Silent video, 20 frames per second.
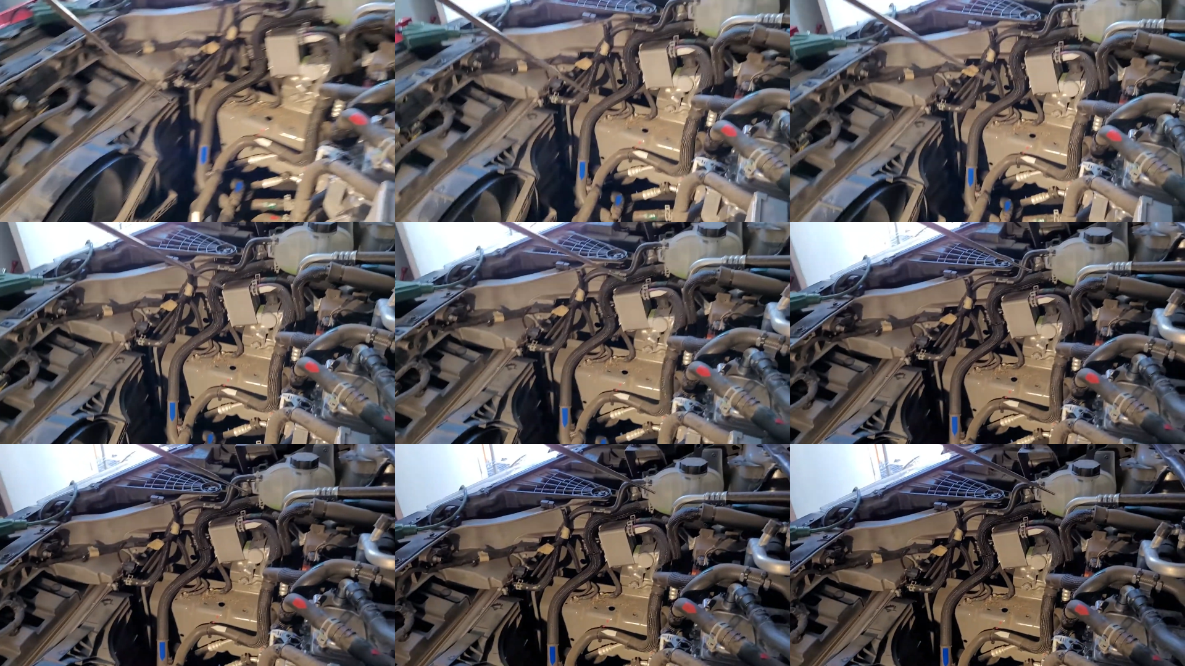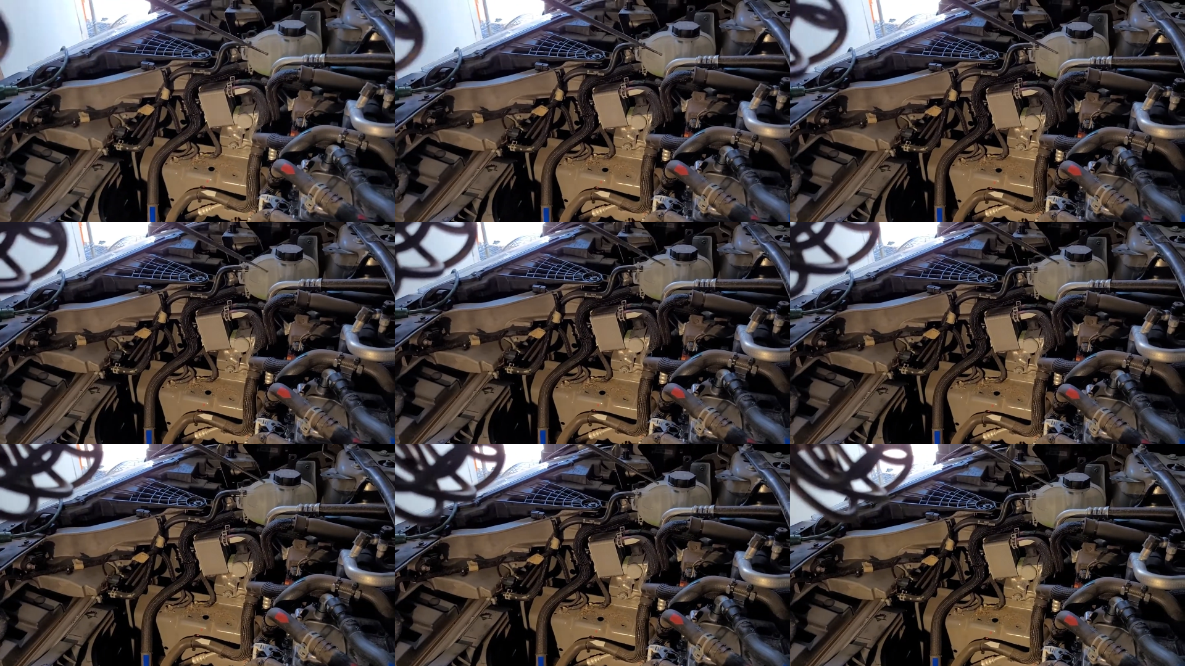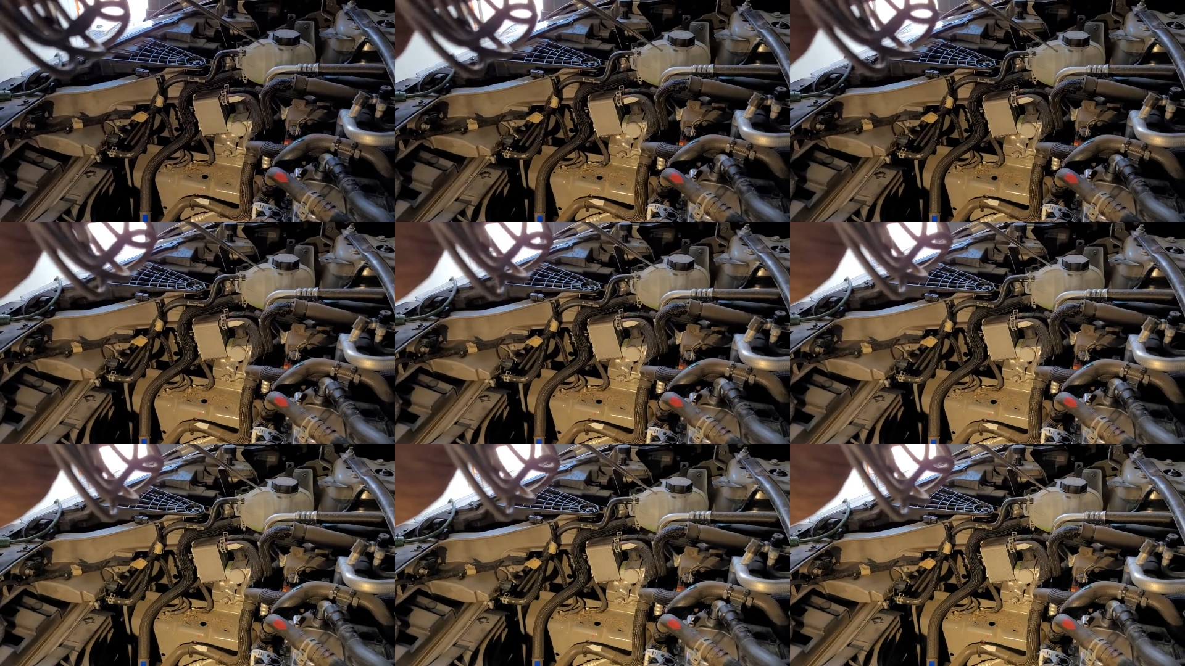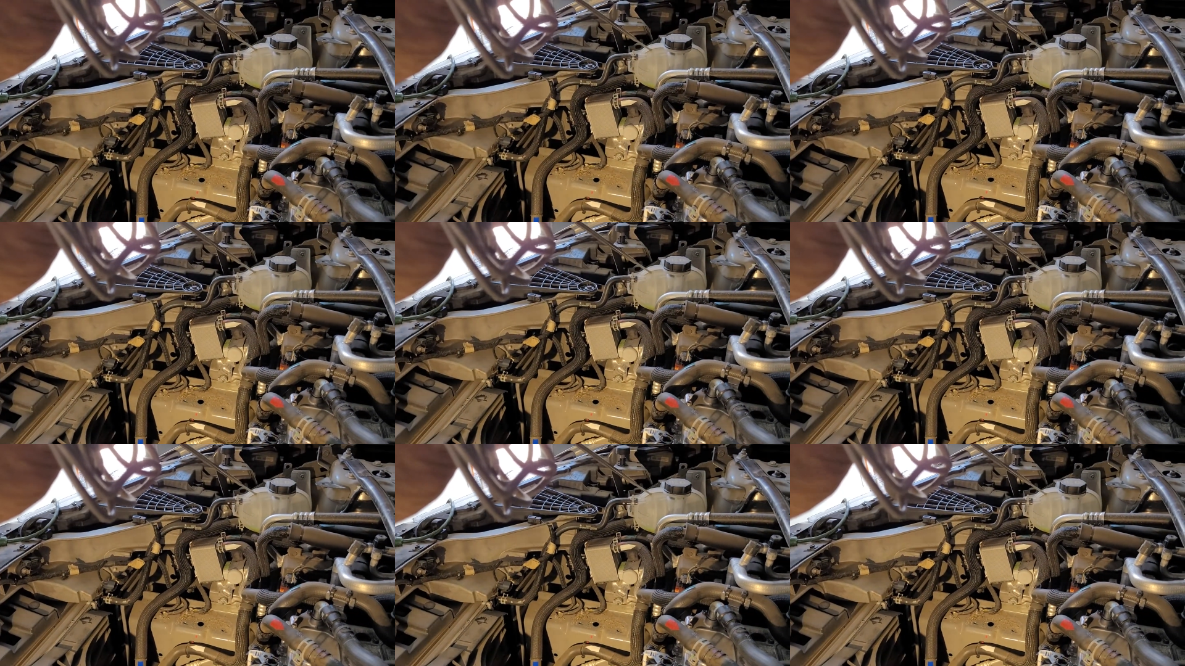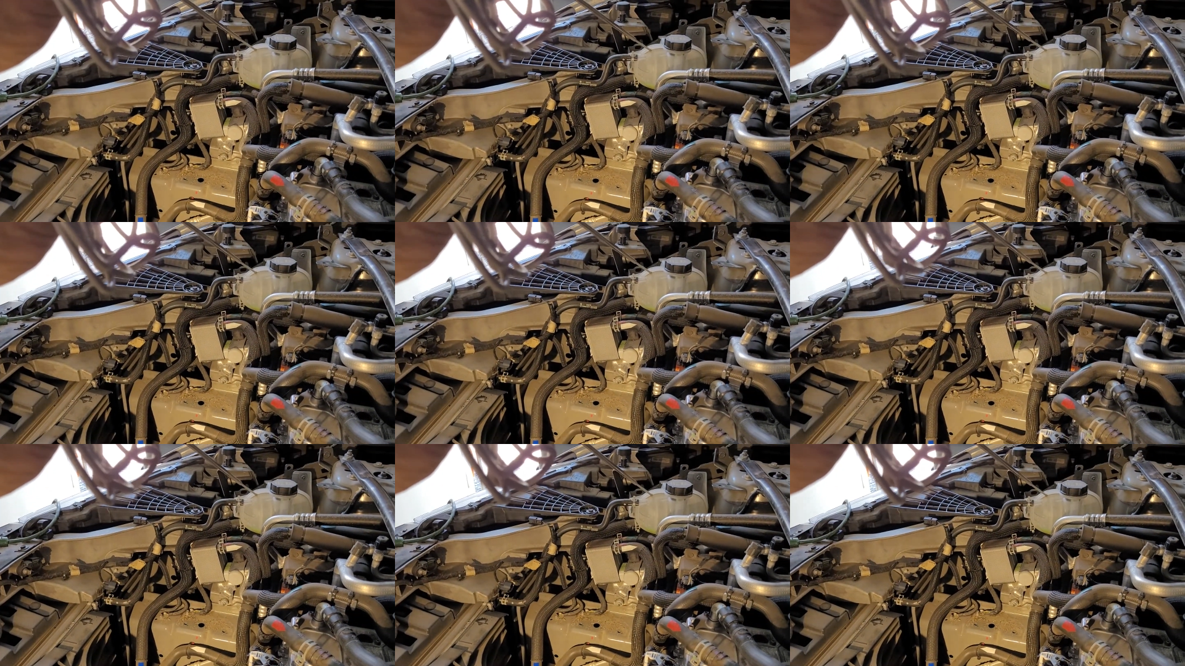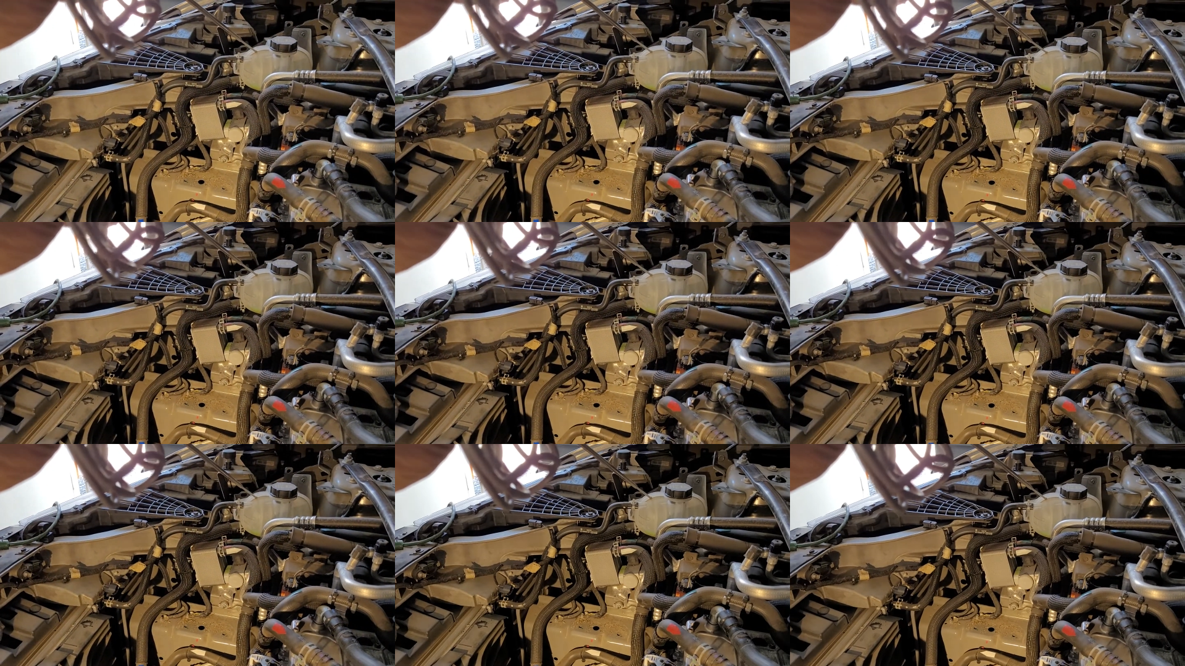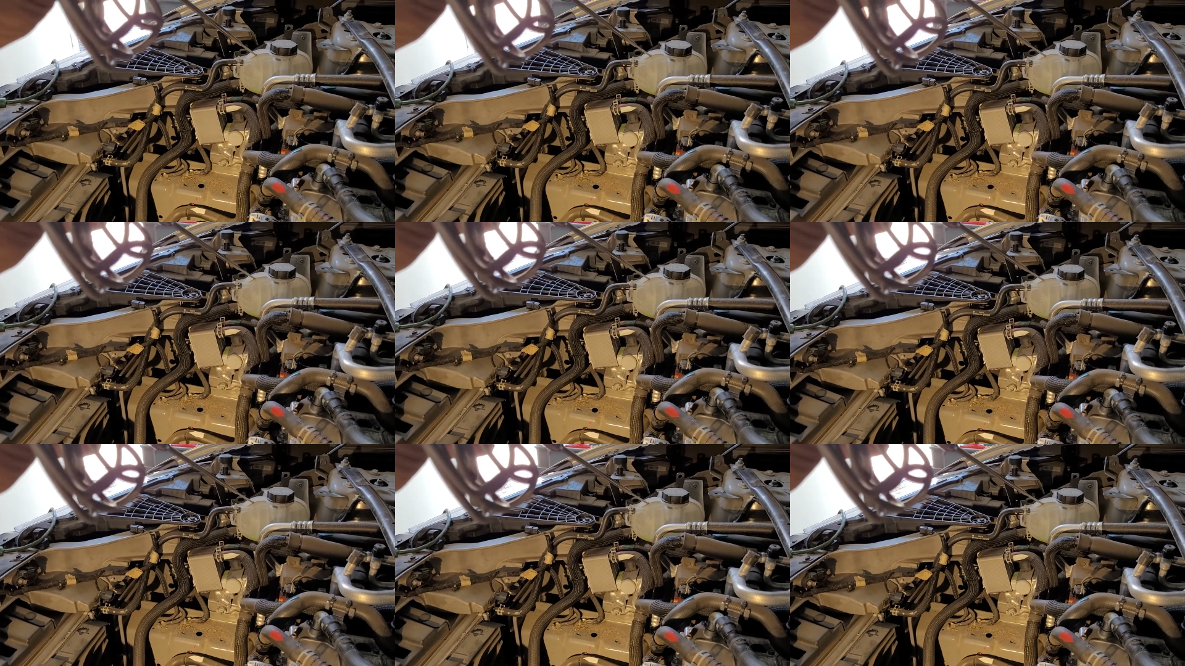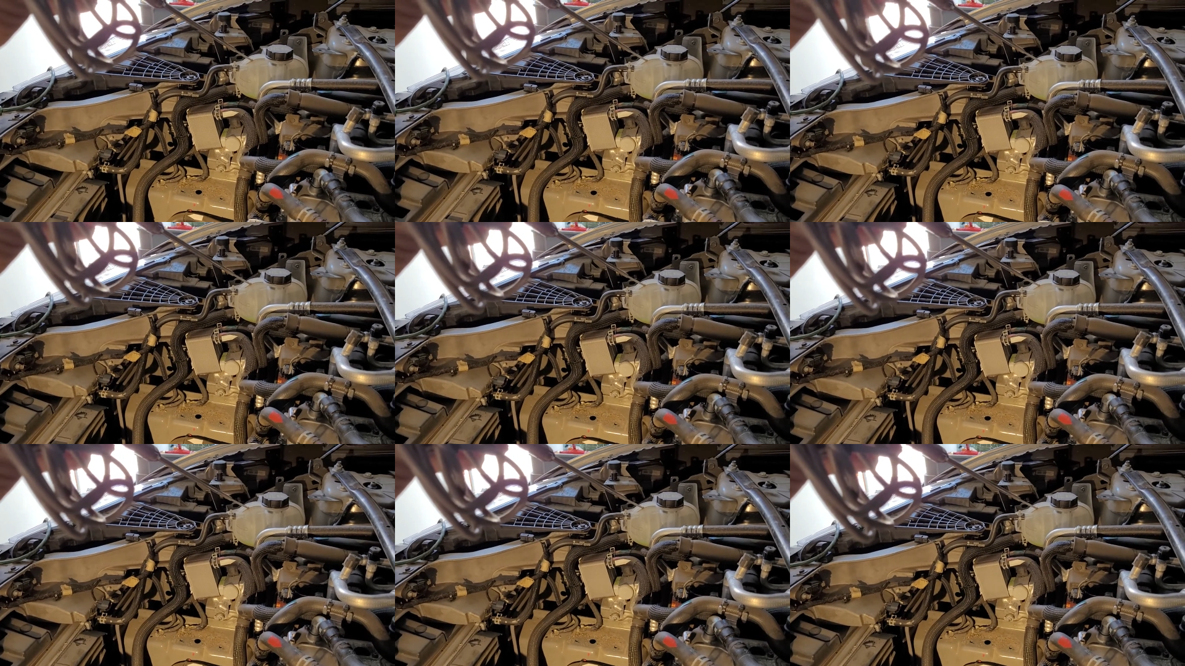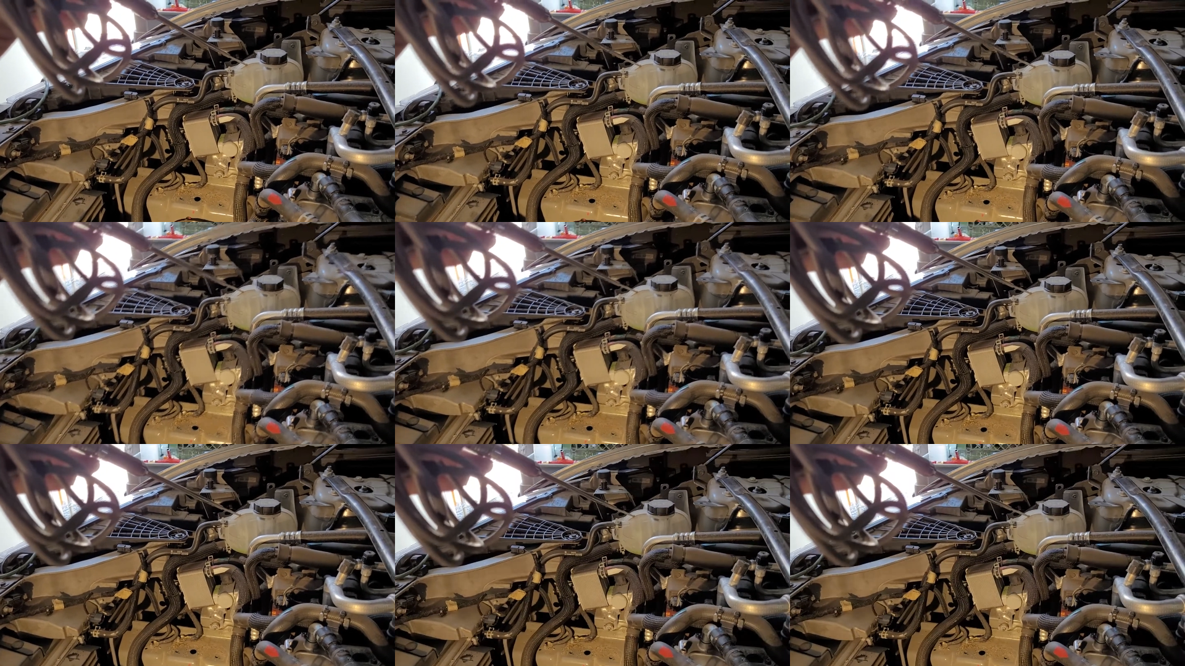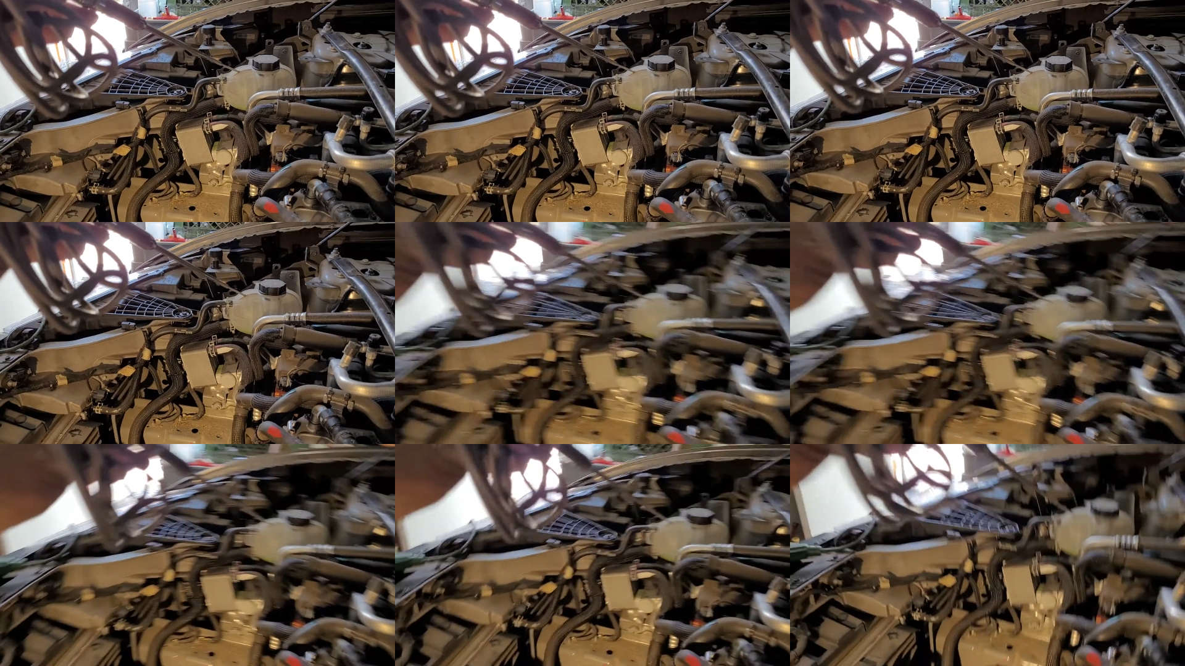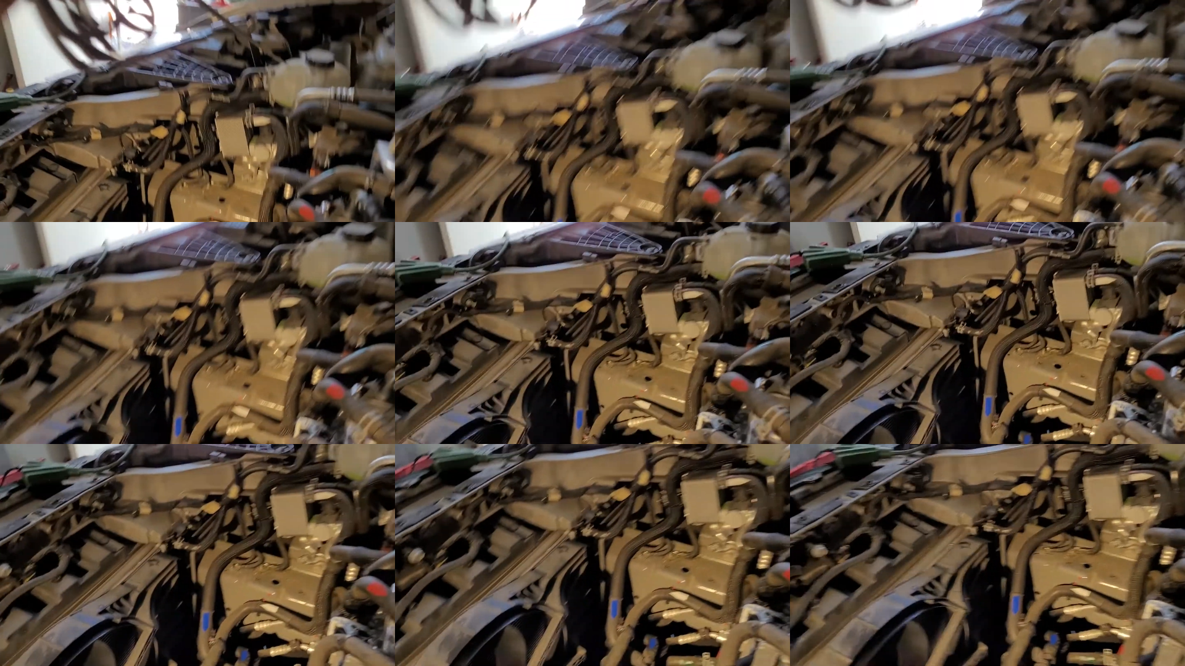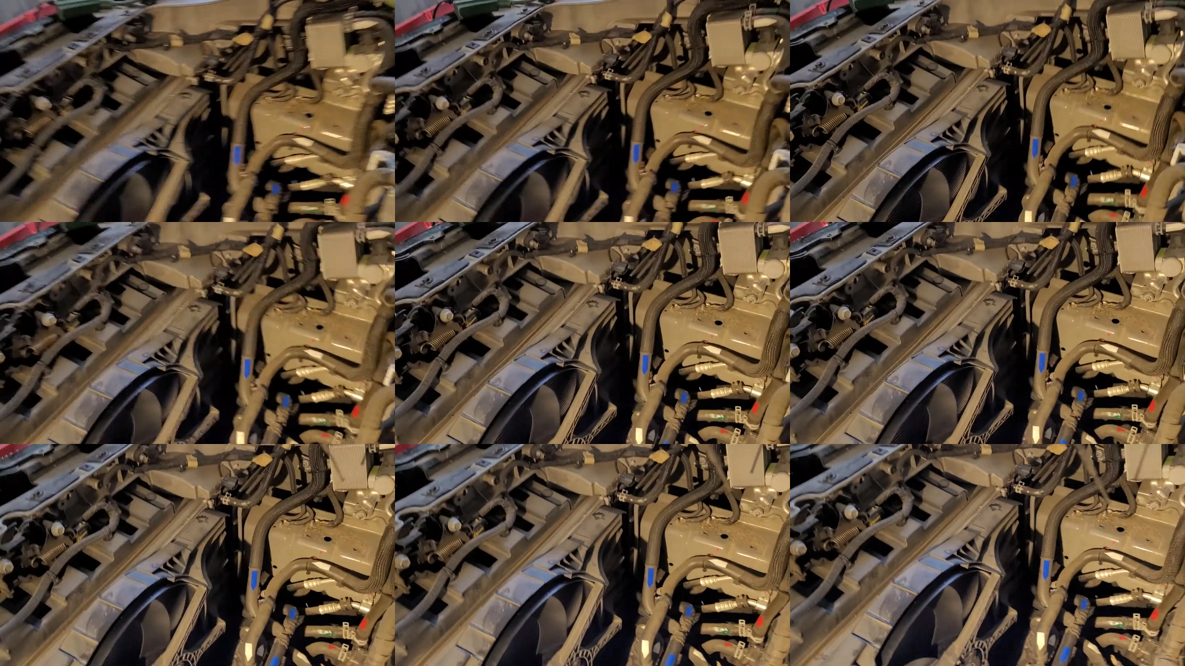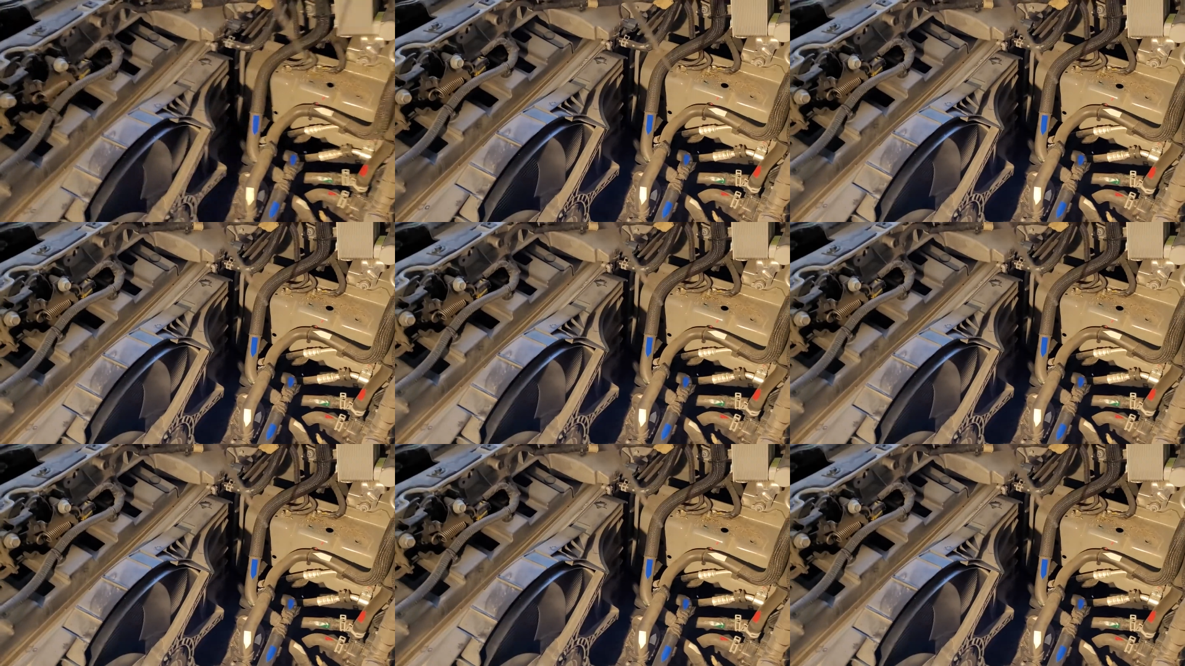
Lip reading: (no speaker visible)